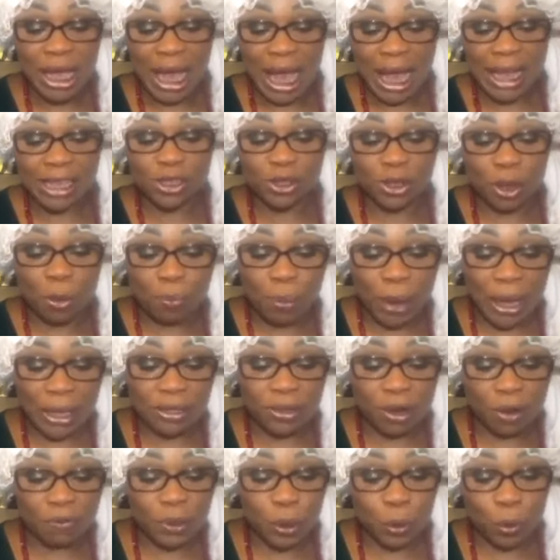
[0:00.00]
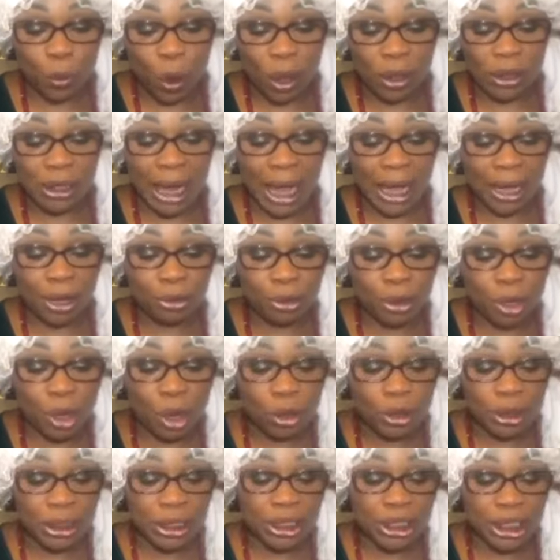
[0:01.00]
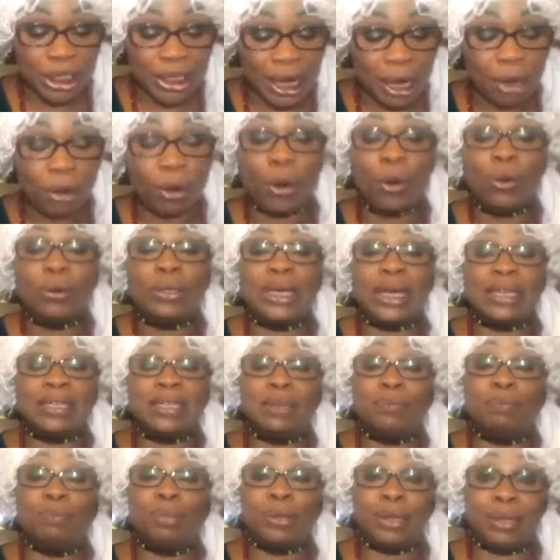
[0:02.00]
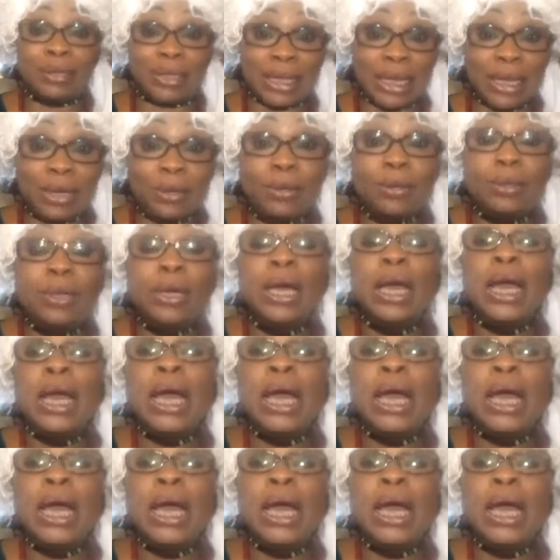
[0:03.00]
and some part of the world like Rio de Janeiro, that's in Brazil.